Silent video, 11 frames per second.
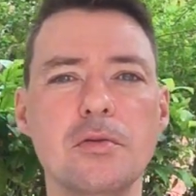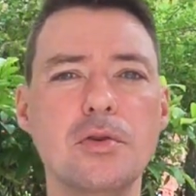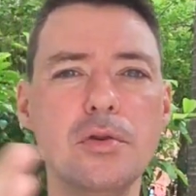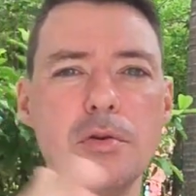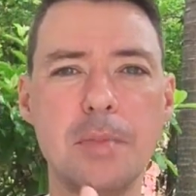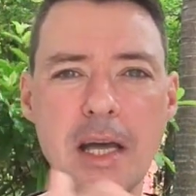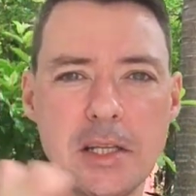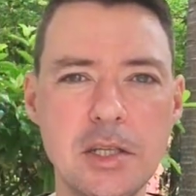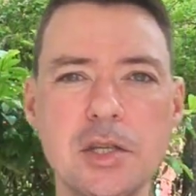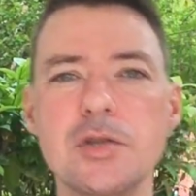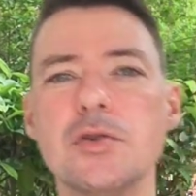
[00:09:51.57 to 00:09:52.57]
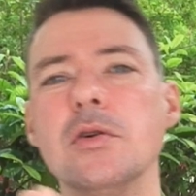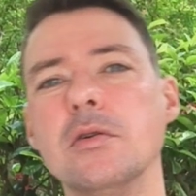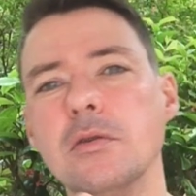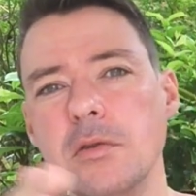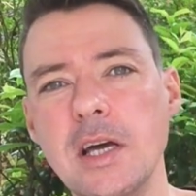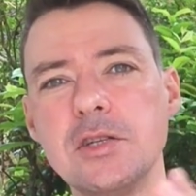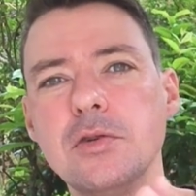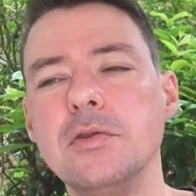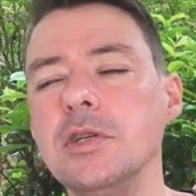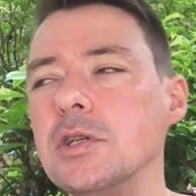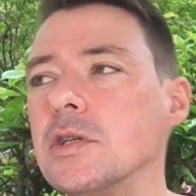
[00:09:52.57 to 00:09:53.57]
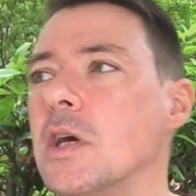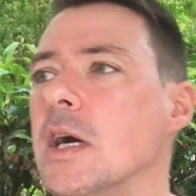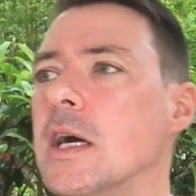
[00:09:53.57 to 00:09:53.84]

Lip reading: good or bad teachers or less good teachers,